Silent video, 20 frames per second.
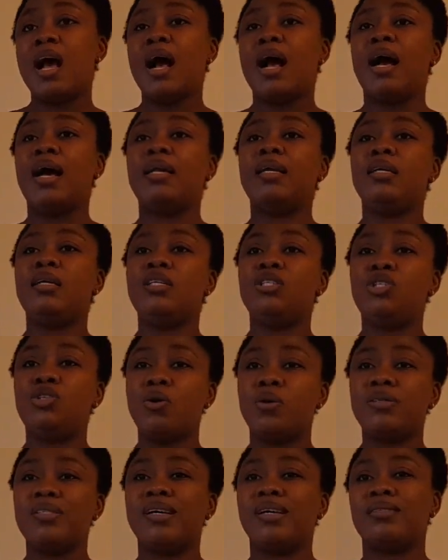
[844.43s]
and it
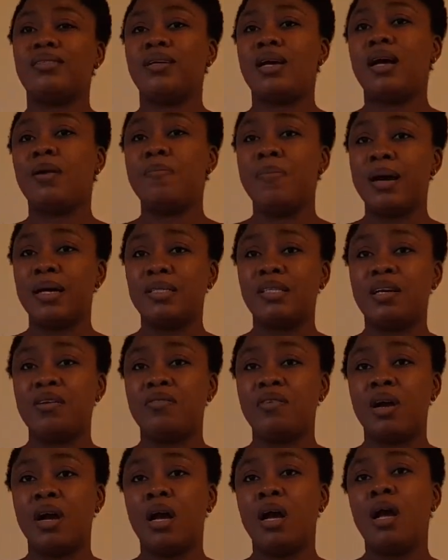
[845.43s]
does attack
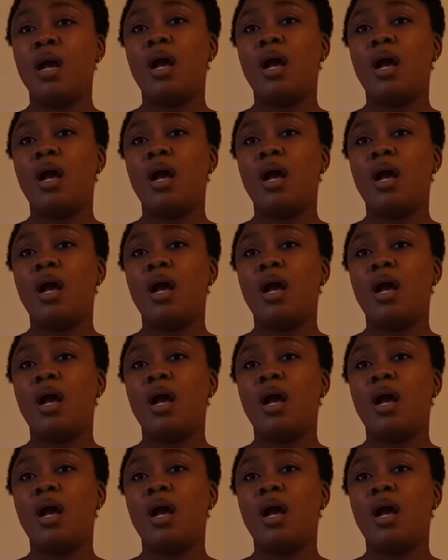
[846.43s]
bacteria.